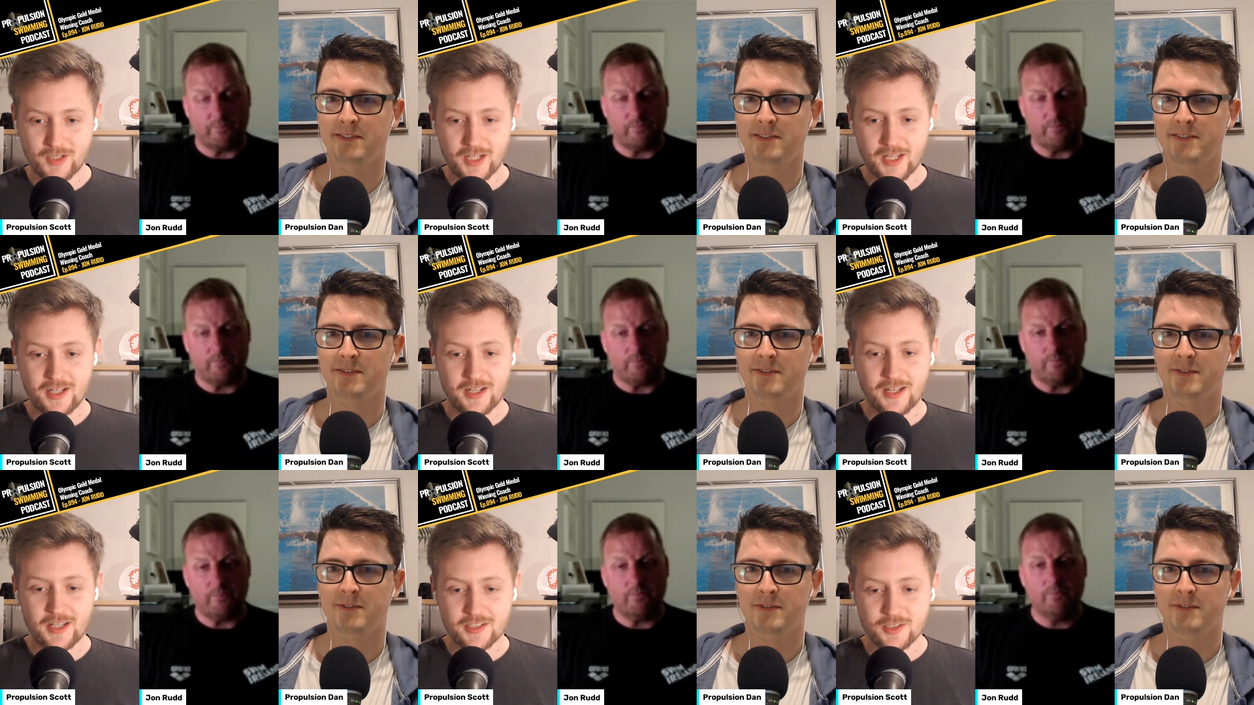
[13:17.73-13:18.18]

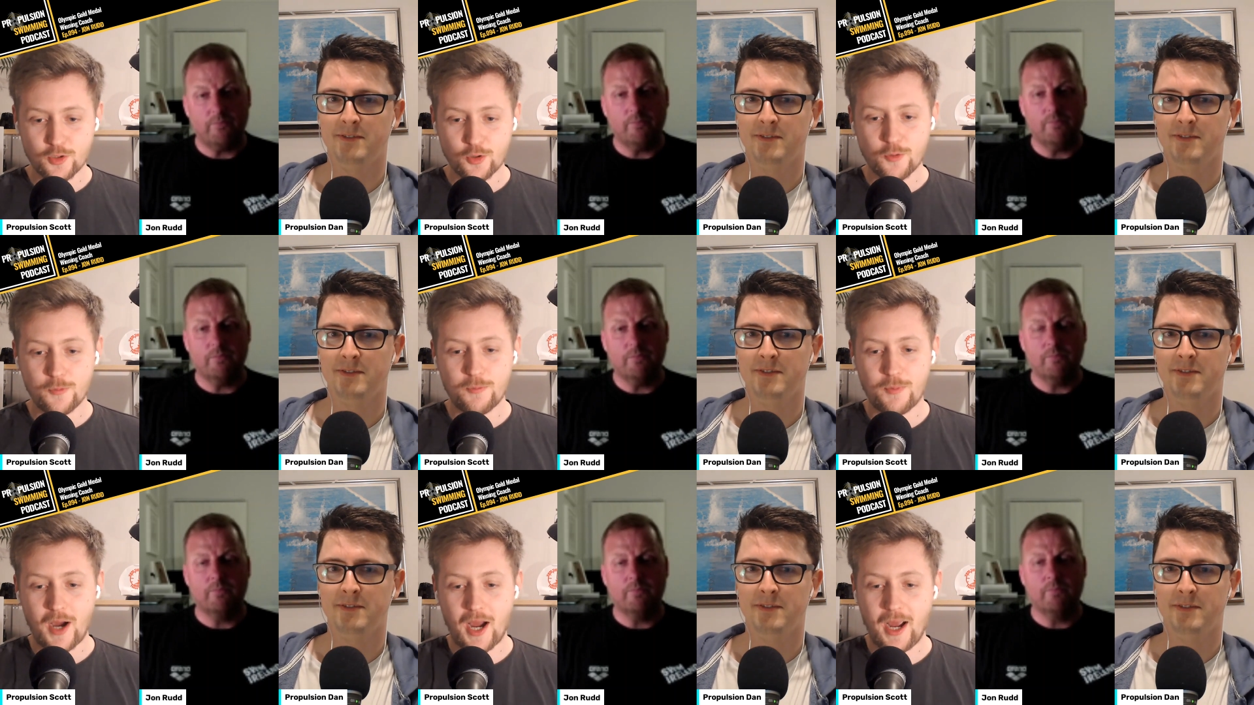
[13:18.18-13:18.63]
Speaker 1: Let, let's
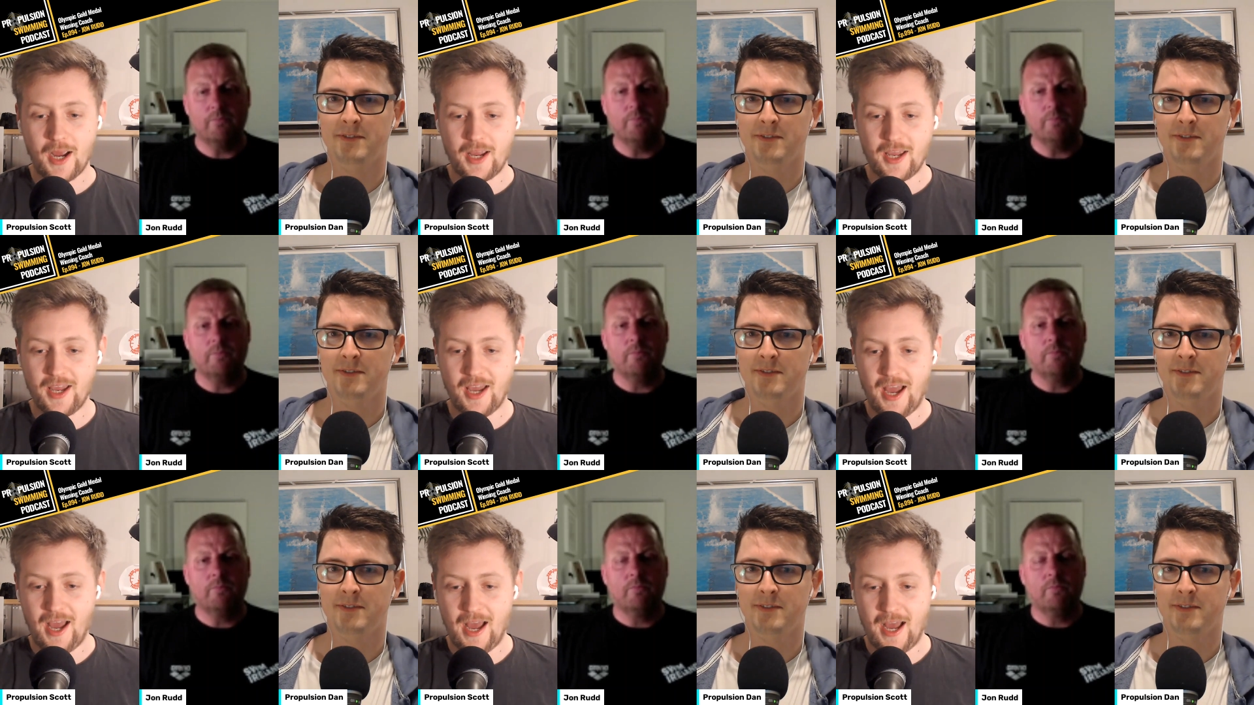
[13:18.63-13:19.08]
look
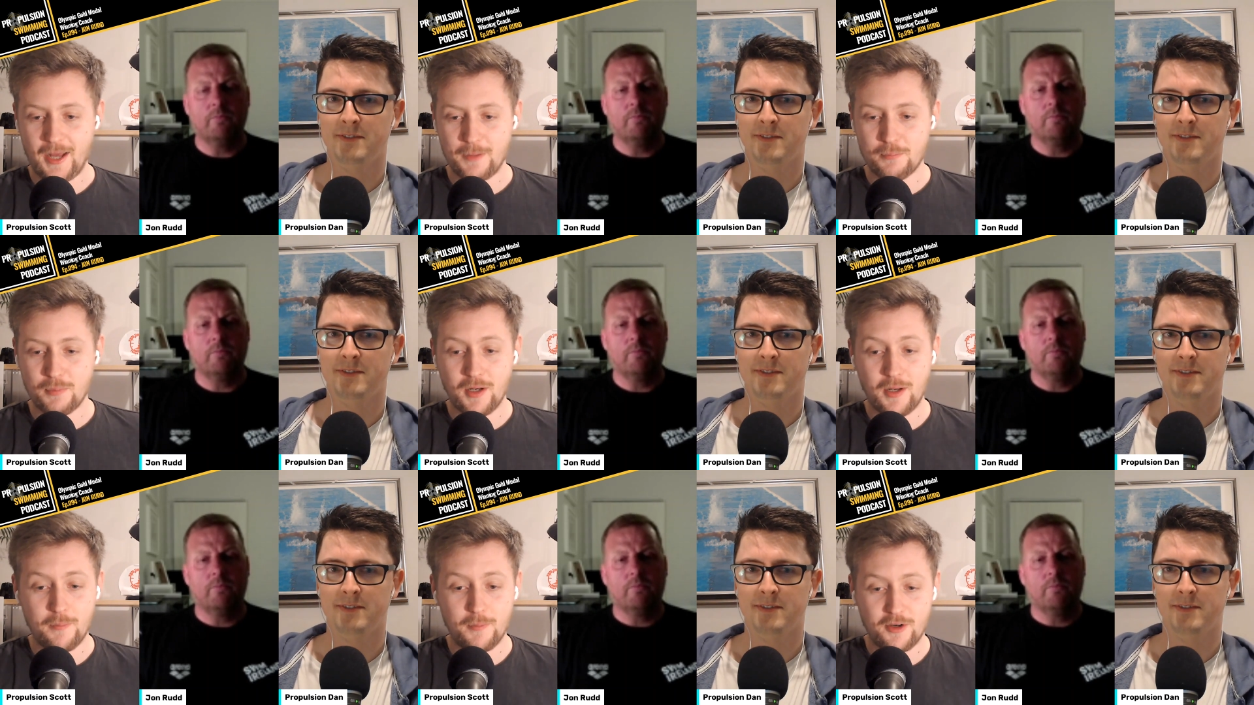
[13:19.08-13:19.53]
back
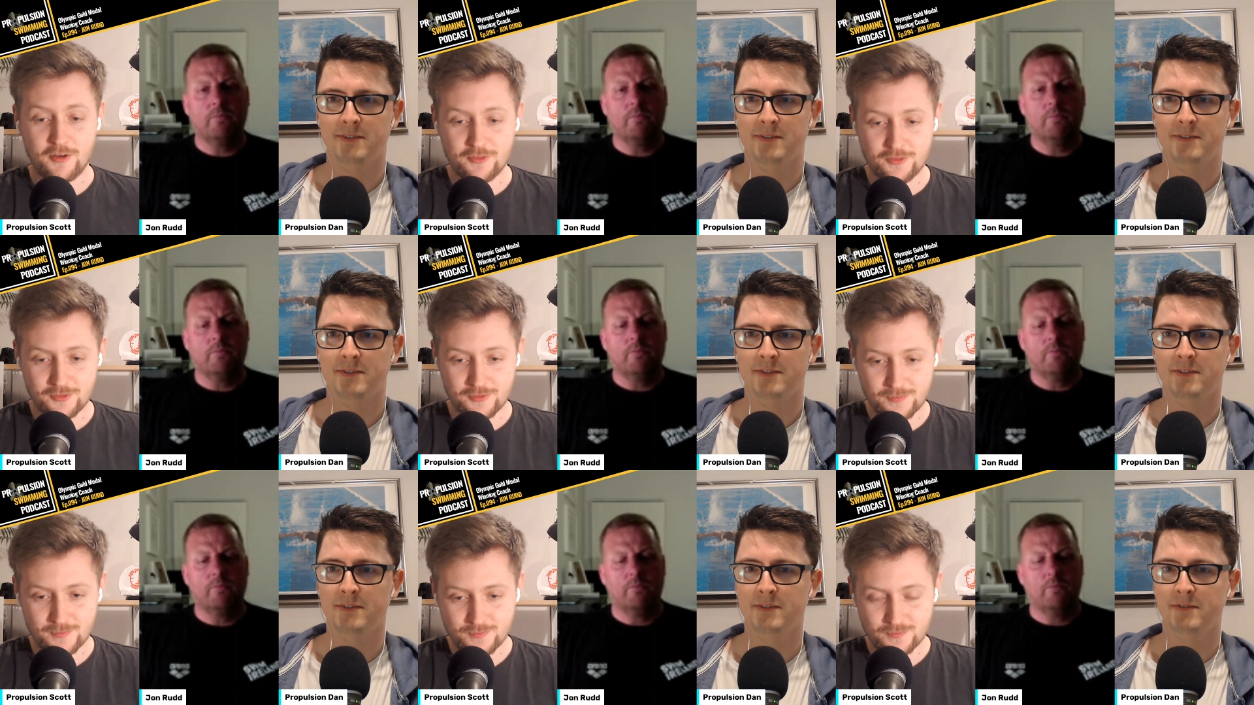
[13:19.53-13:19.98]
at
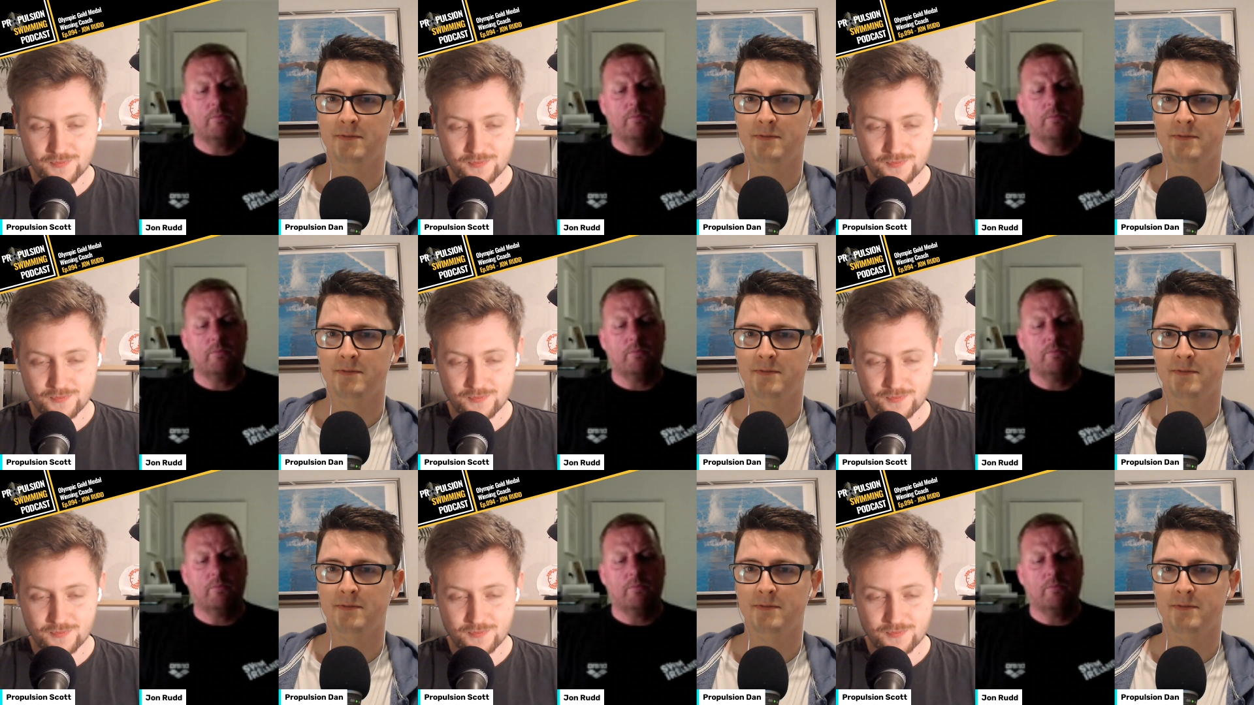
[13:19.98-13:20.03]
Plymouth.